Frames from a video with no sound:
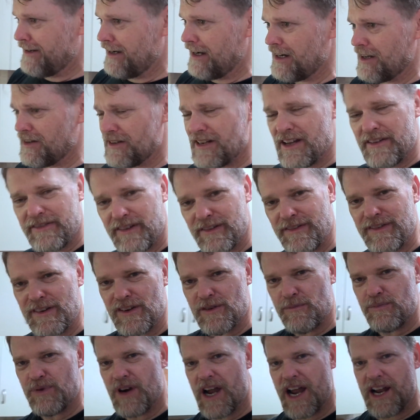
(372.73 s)
I don't never
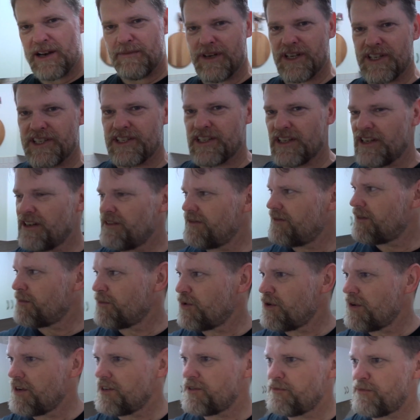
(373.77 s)
feel proud of myself.
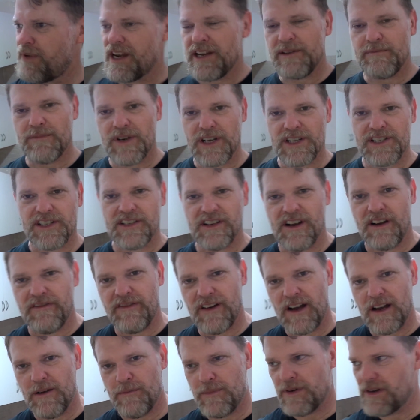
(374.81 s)
I'm always beating
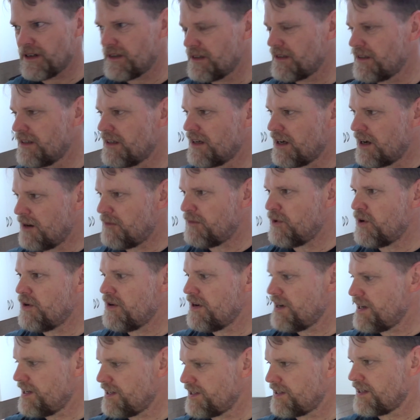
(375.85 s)
myself up. I'm
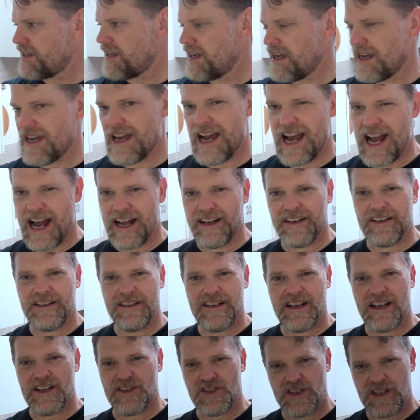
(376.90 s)
always
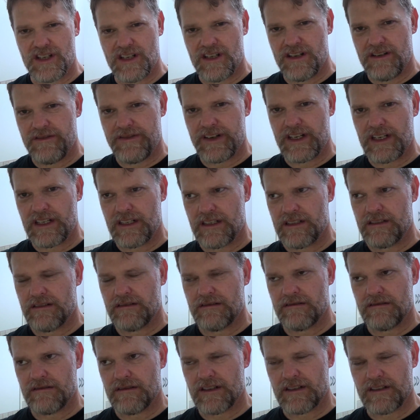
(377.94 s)
unachieving.
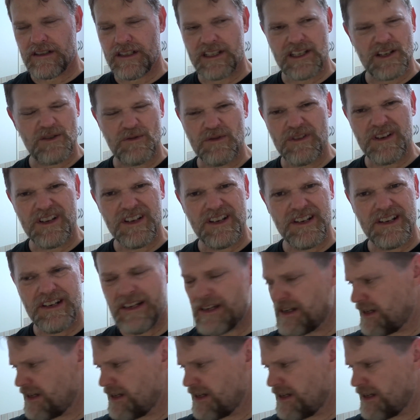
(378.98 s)
Is that a word?